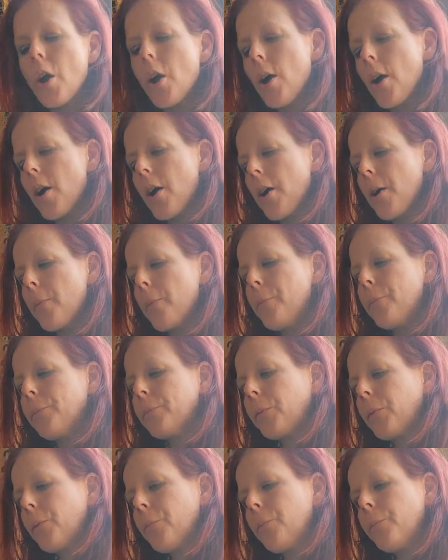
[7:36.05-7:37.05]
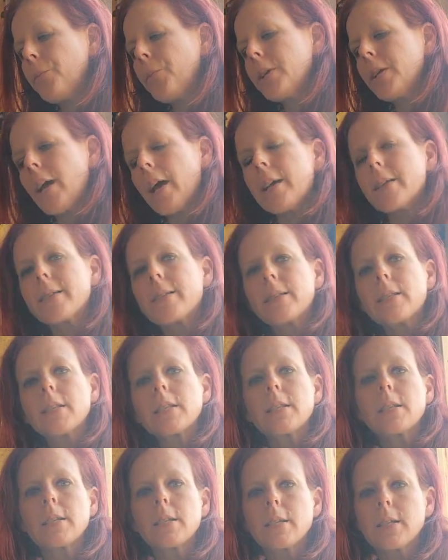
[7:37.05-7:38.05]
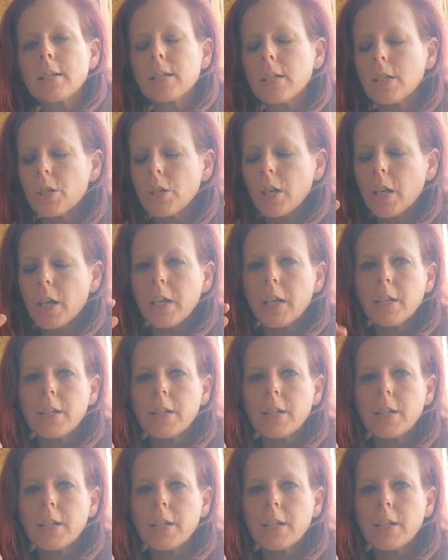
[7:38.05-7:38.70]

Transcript: But yes, getting